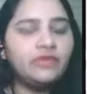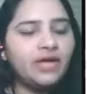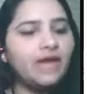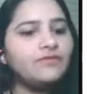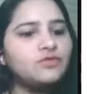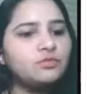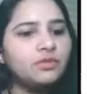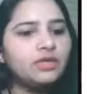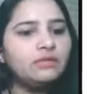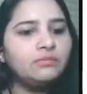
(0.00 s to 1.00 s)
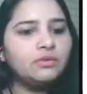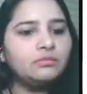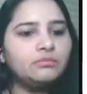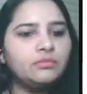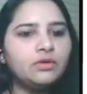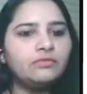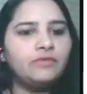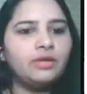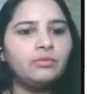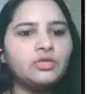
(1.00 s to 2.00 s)
We have to be
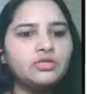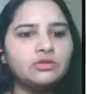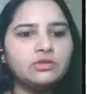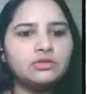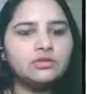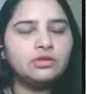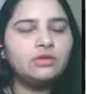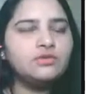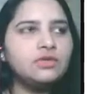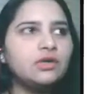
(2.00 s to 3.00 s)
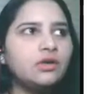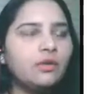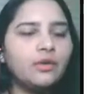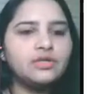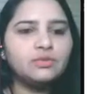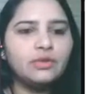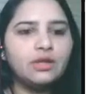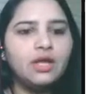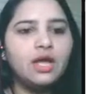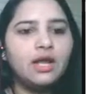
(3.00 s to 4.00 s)
very much, secure as
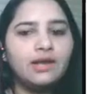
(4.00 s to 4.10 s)
well.